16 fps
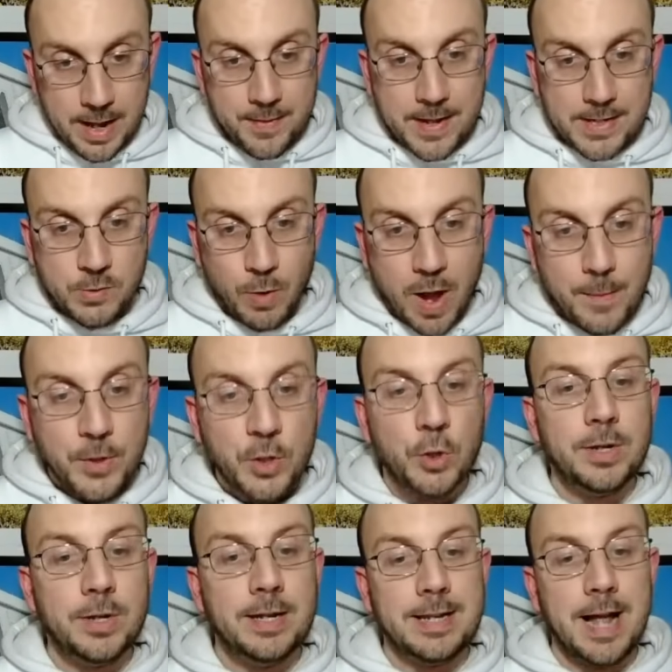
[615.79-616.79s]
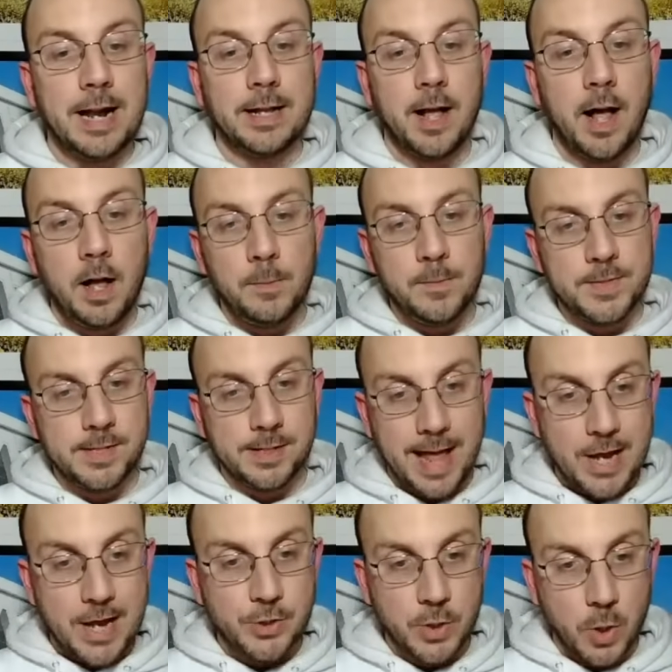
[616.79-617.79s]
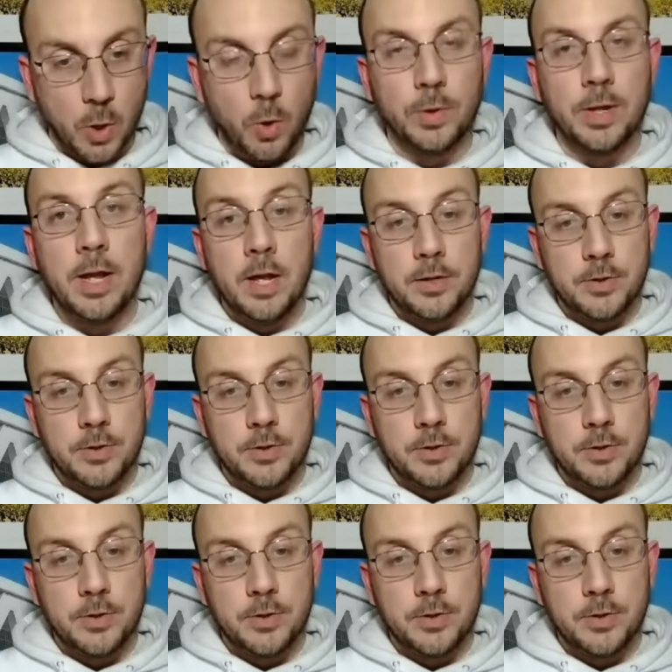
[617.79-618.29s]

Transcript: That's robinhood.com/gold.